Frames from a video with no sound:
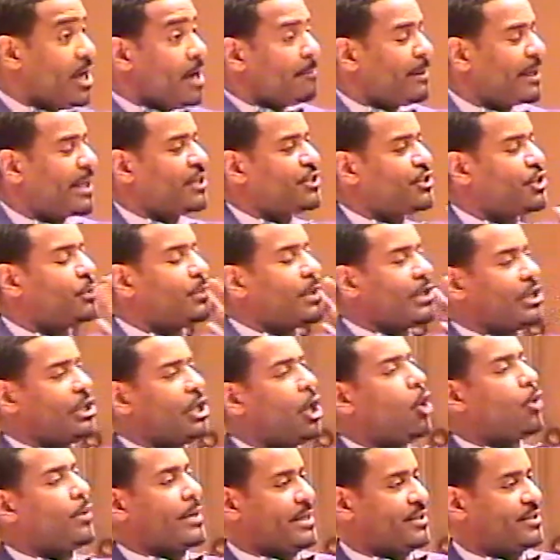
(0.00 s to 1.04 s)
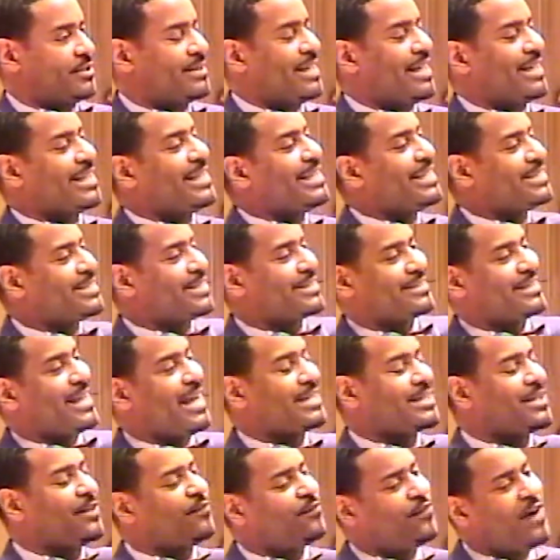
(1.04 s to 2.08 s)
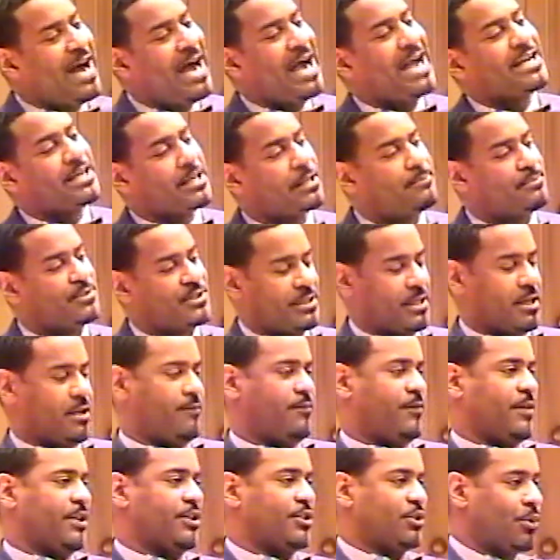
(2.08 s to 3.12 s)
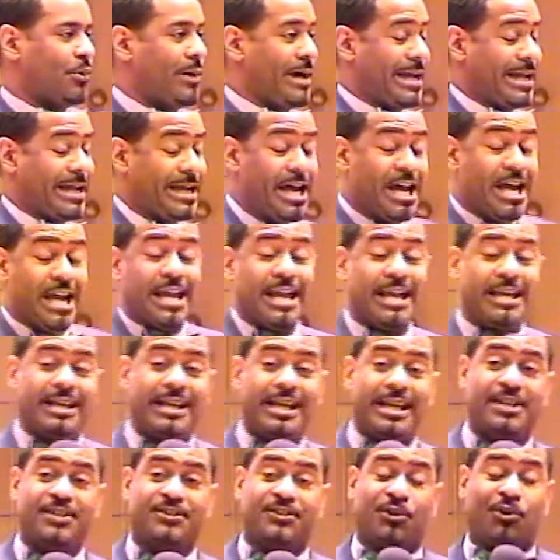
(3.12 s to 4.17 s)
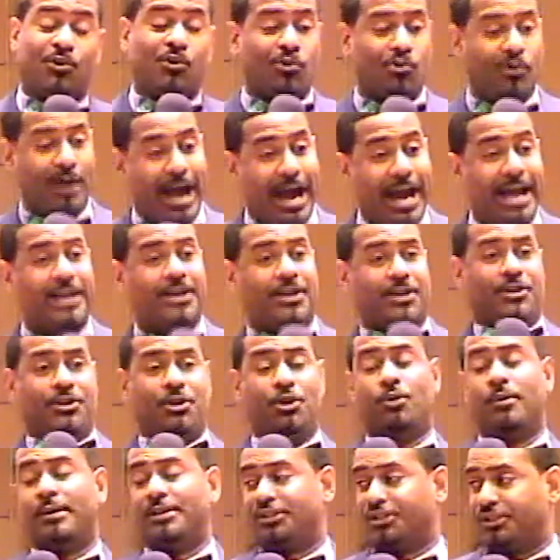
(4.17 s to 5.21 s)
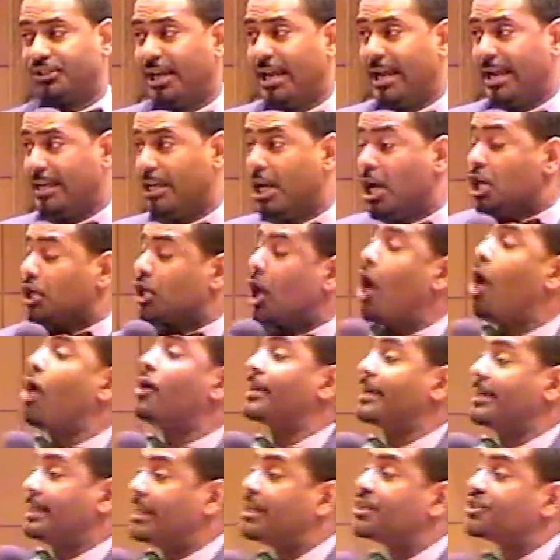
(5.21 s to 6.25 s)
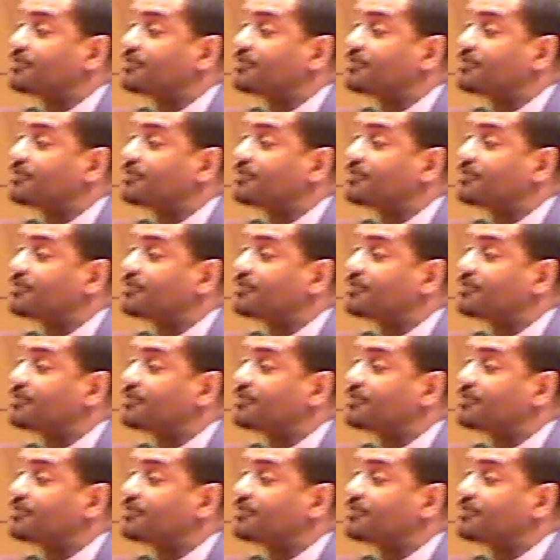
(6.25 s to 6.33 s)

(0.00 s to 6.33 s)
because you will notice that he does not define himself this way. It is the writer who is saying, calling his